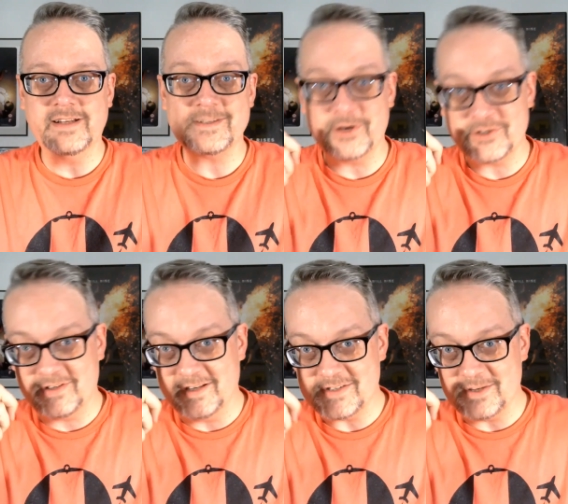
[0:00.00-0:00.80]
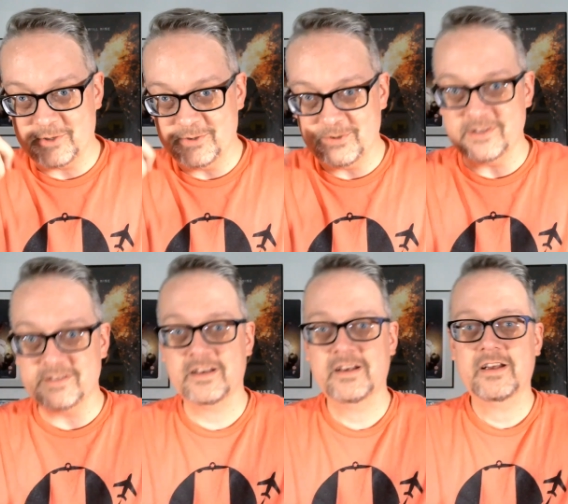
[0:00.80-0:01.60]
especially someone who is
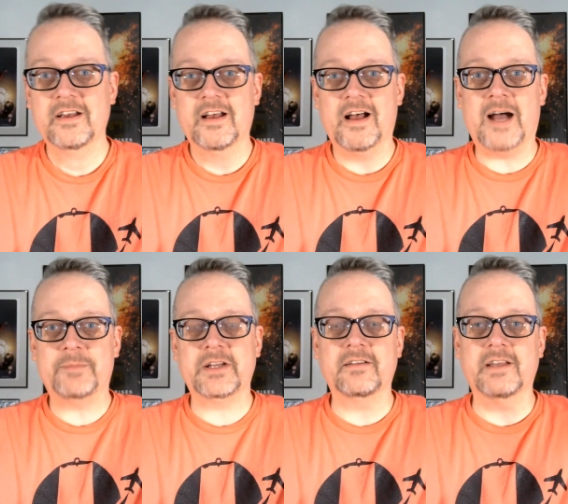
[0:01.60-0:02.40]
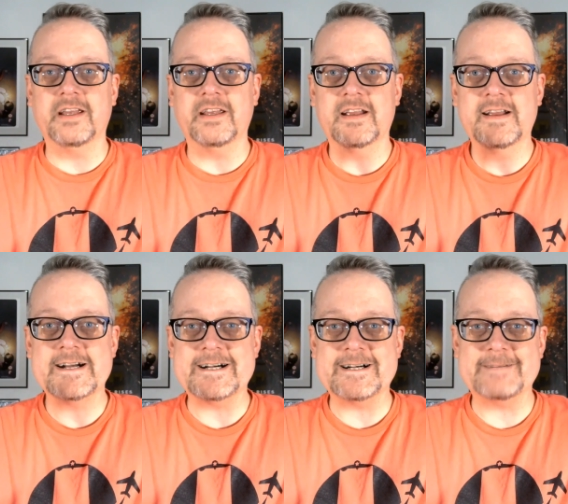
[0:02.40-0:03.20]
optically
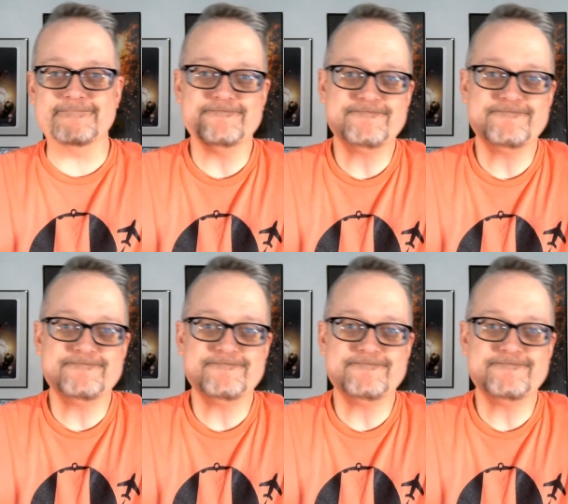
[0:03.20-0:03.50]
um,